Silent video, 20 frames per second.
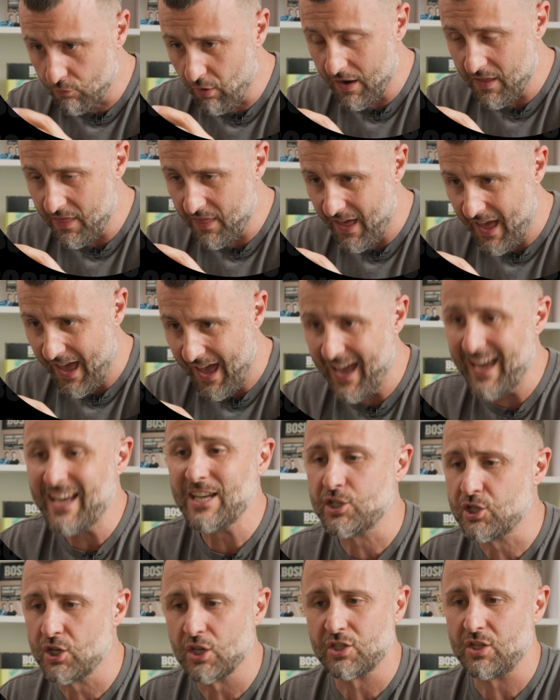right there
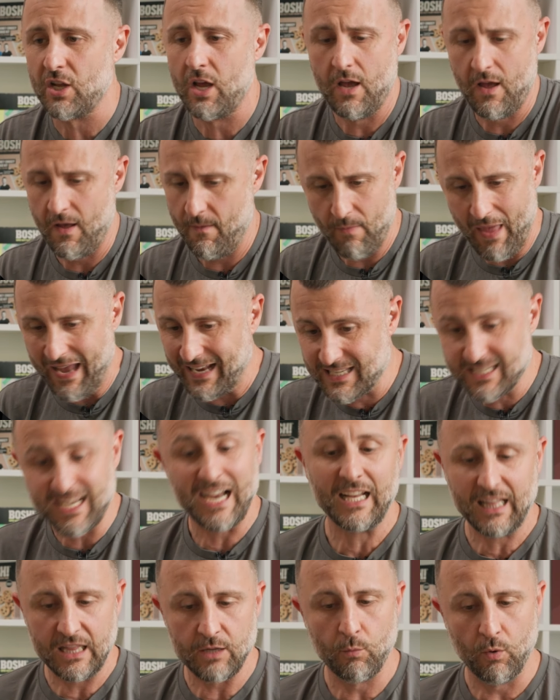is just
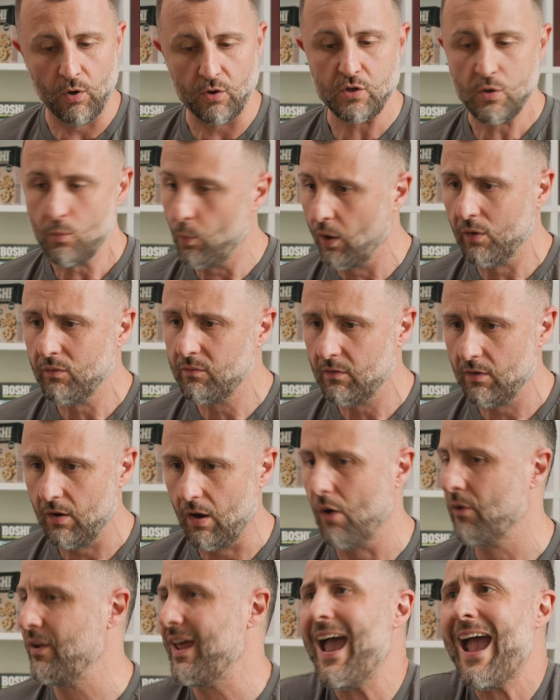exactly what you want
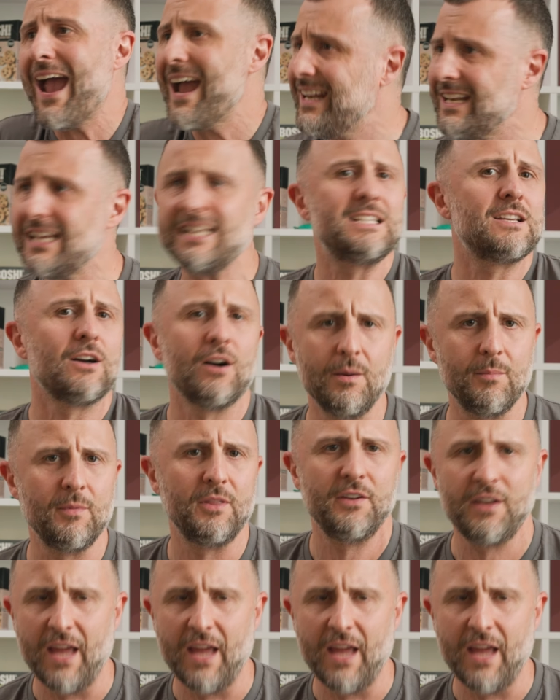on any time of the